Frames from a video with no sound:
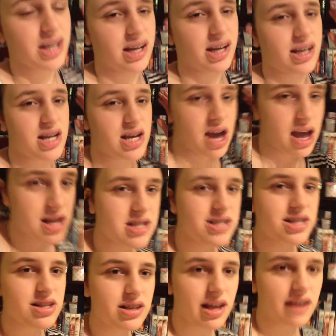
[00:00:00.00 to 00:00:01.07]
that I
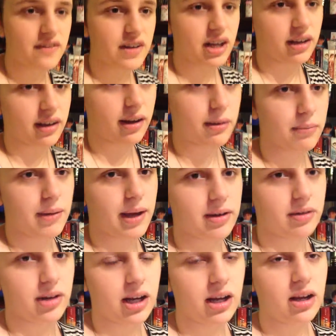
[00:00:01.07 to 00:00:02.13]
still have not got a
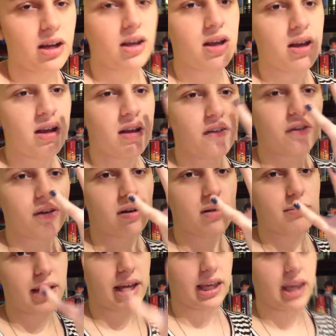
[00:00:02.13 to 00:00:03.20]
battery for
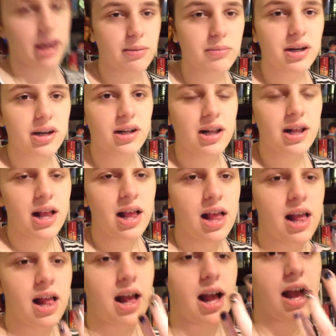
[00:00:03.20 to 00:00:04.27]
my camera.
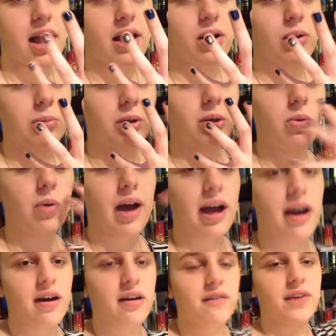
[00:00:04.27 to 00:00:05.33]
I hope you
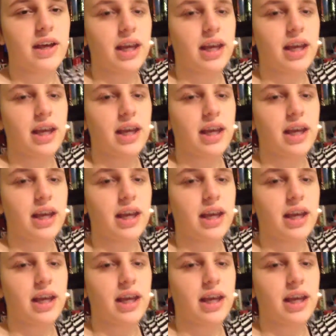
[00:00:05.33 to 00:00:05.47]
have